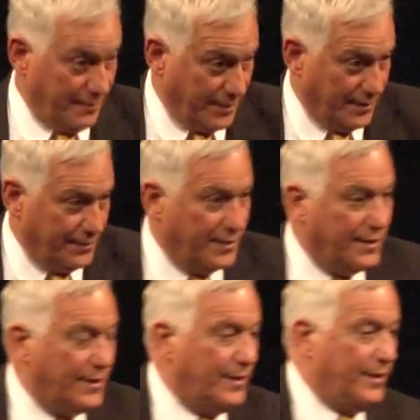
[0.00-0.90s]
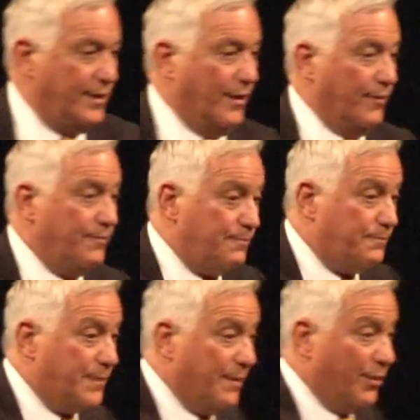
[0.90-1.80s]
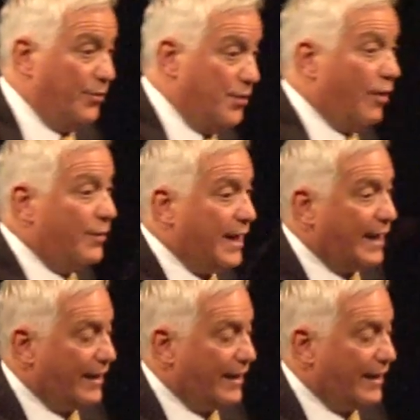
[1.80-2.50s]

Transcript: I mean, you know, people who don't